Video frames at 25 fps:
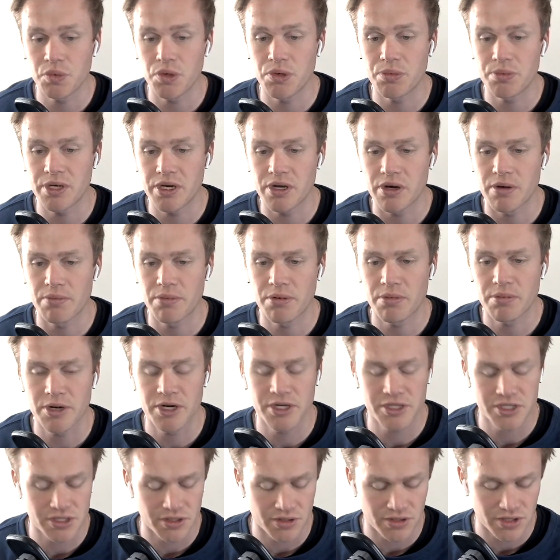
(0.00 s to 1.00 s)
will be
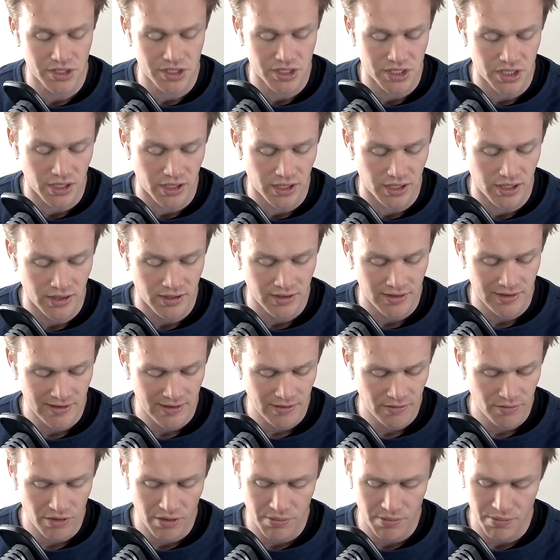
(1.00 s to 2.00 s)
compromised on design
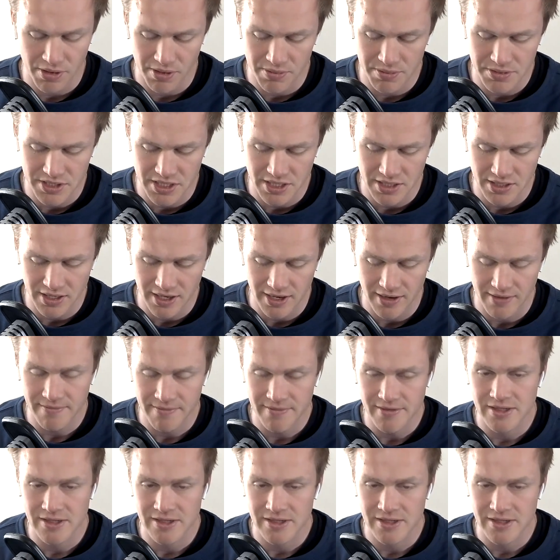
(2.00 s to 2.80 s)
repurposing that.